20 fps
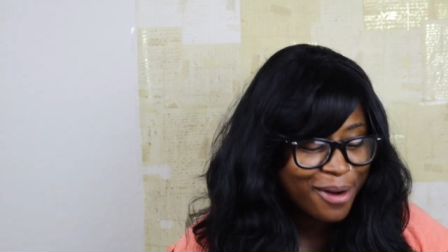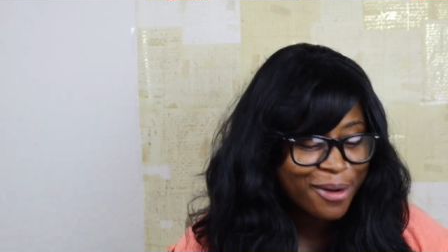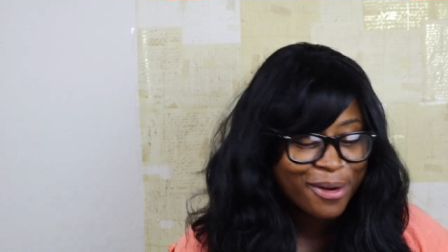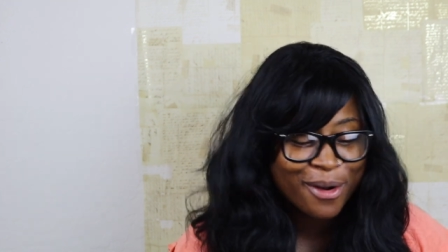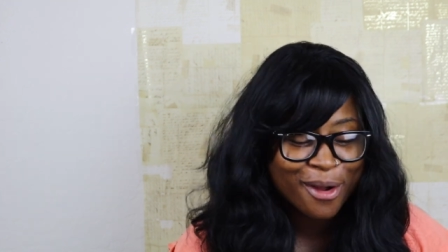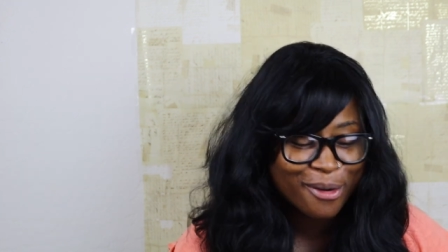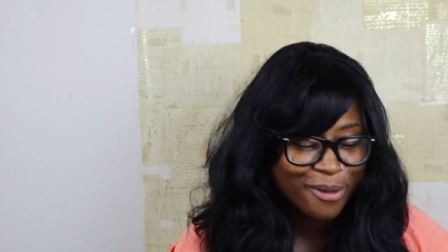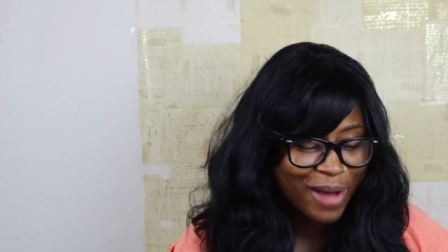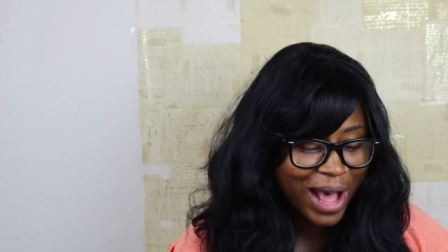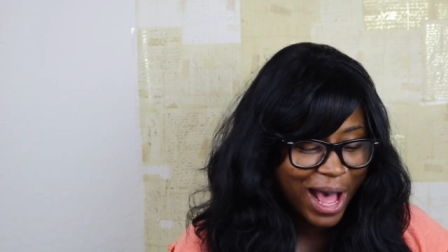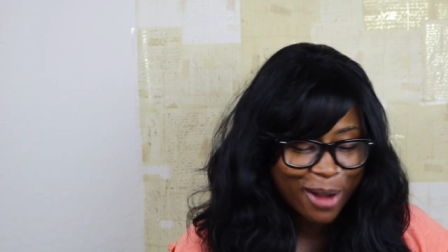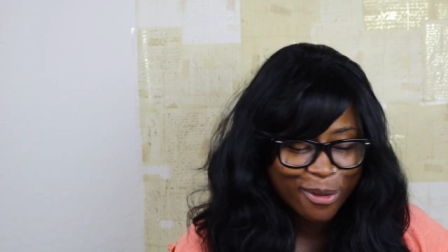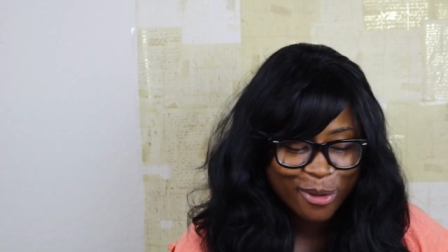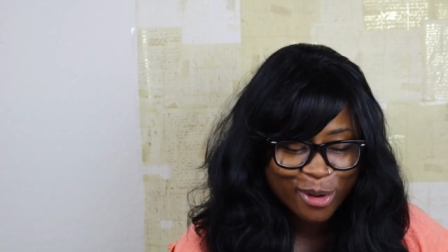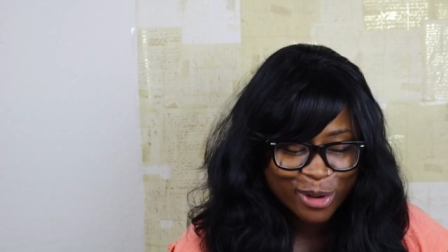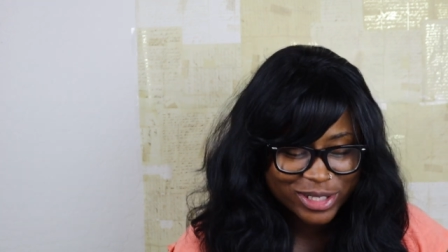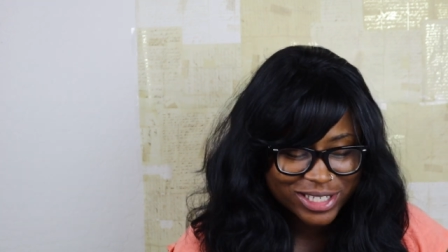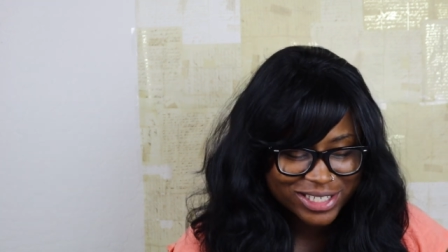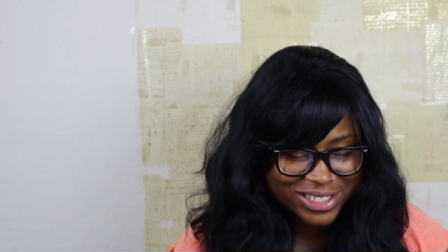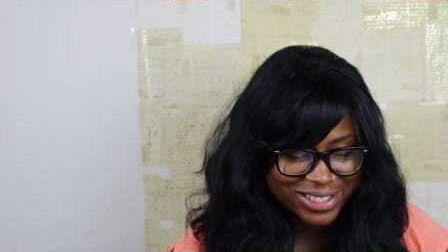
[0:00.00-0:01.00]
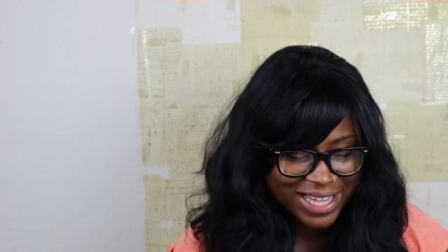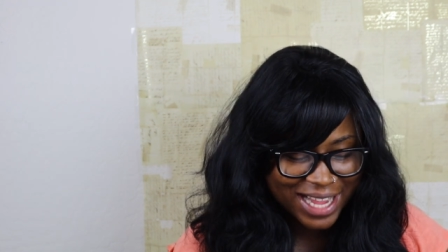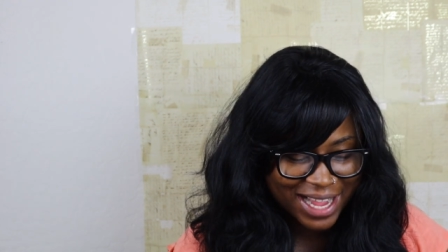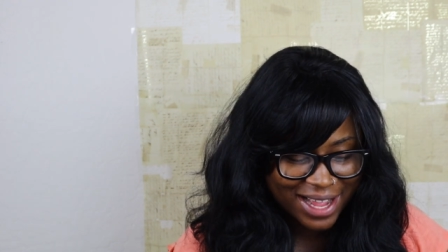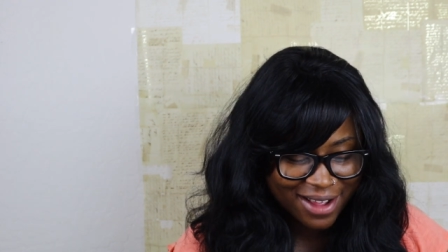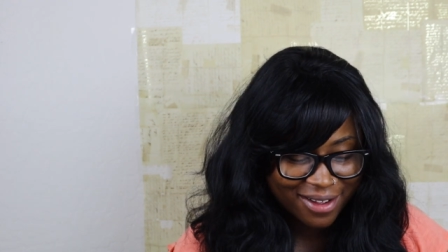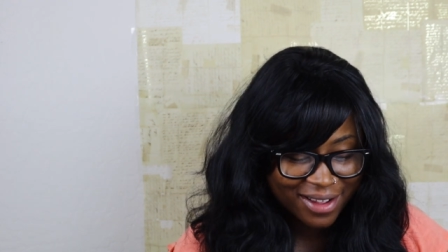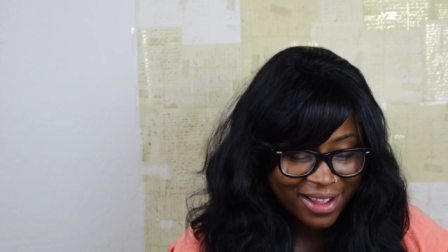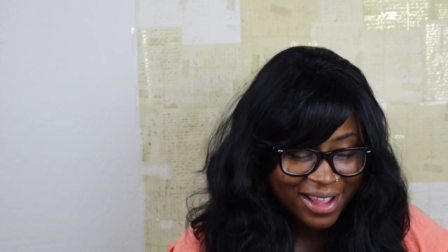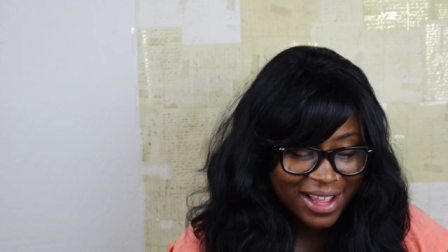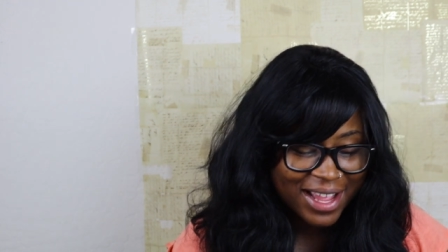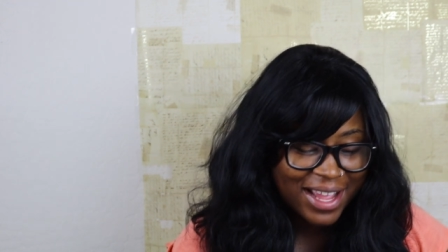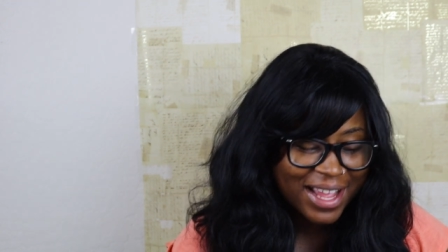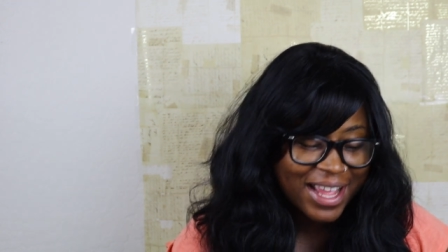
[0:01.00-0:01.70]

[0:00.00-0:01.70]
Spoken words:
don't know why I wrote this down.